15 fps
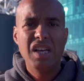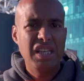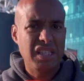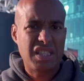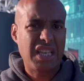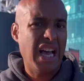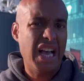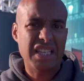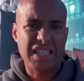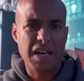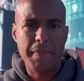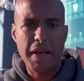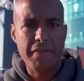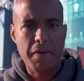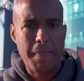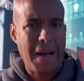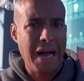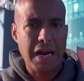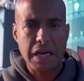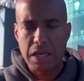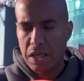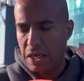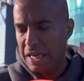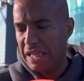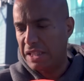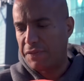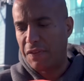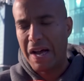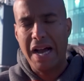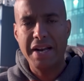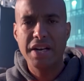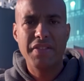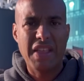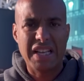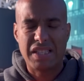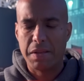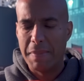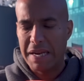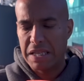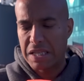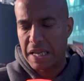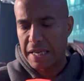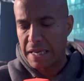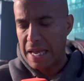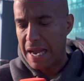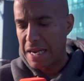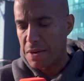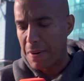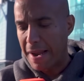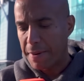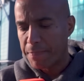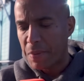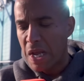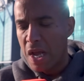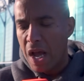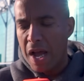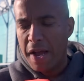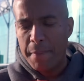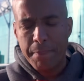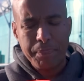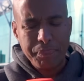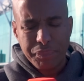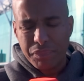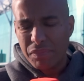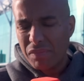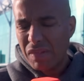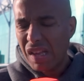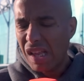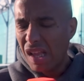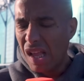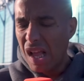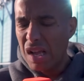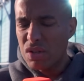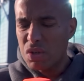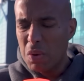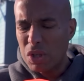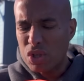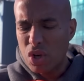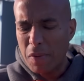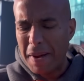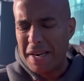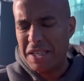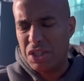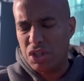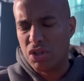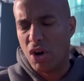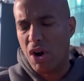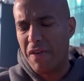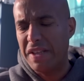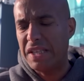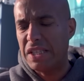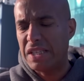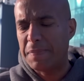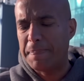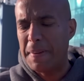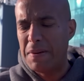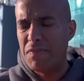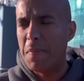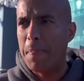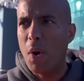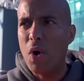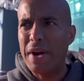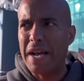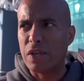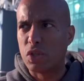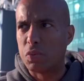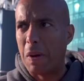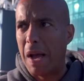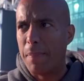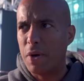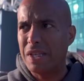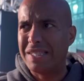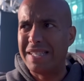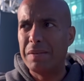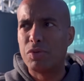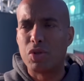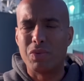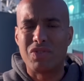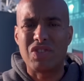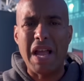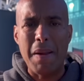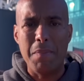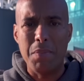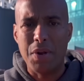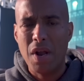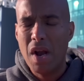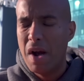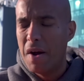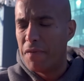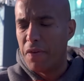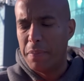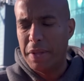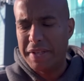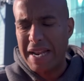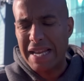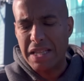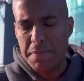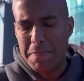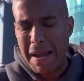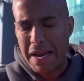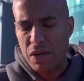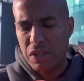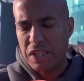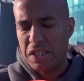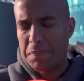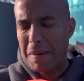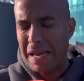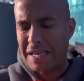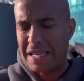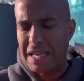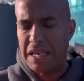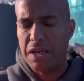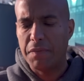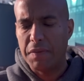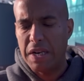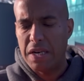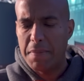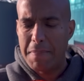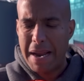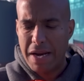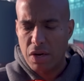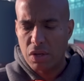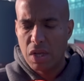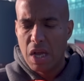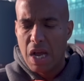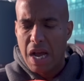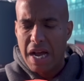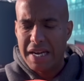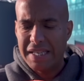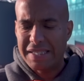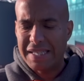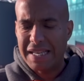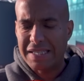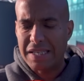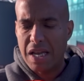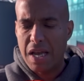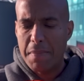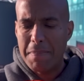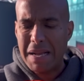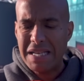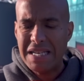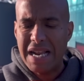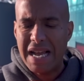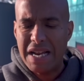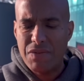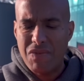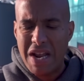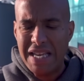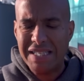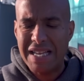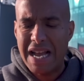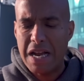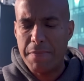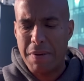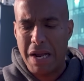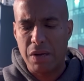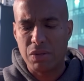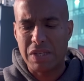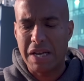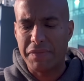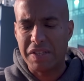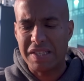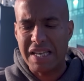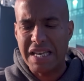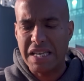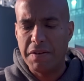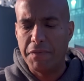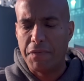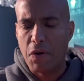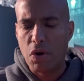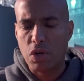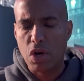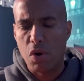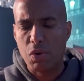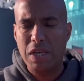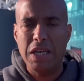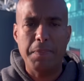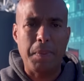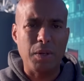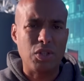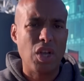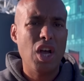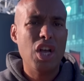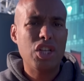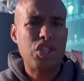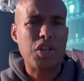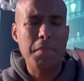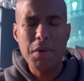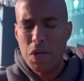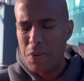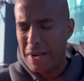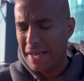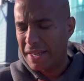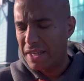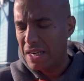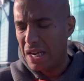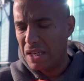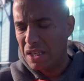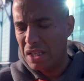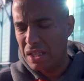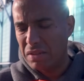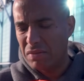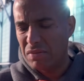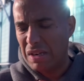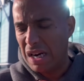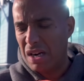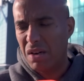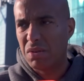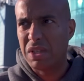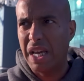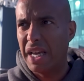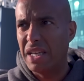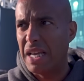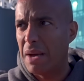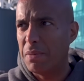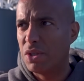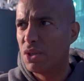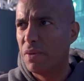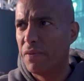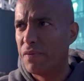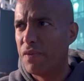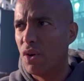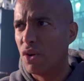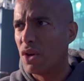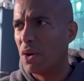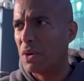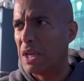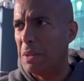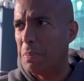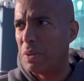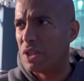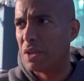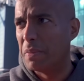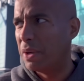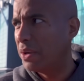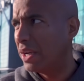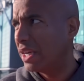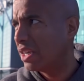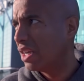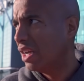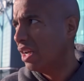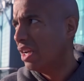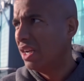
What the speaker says: His car's had a bit of a bang. He's fine. That's the main thing. Anyway, so we'll talk about this story. This has been reported elsewhere, but it seems to have stemmed from the Daily Mail. This is Mike Keegan in the Mail. And it says, Man United raise eyebrows after taking four goalkeepers to Munich. Now you think, right, okay, yeah, we took four goalkeepers to Munich.